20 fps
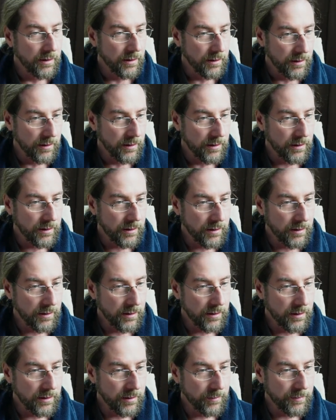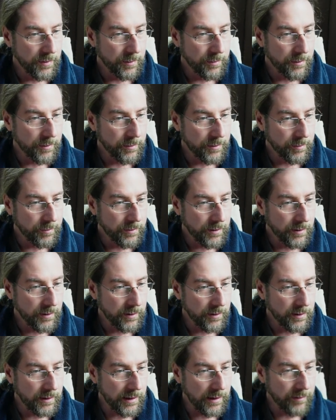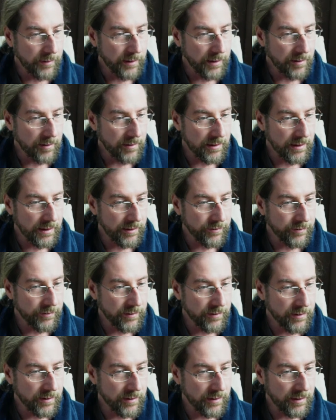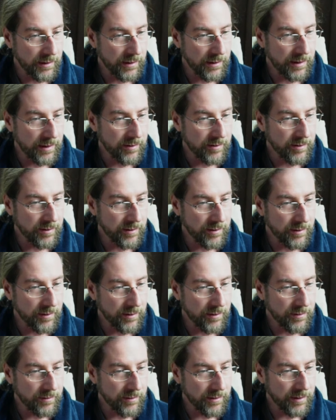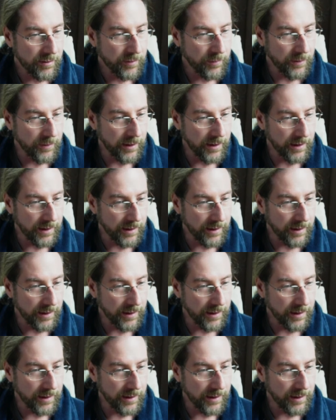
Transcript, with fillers: Um, but, but, but, but now he has left. Let's all run away.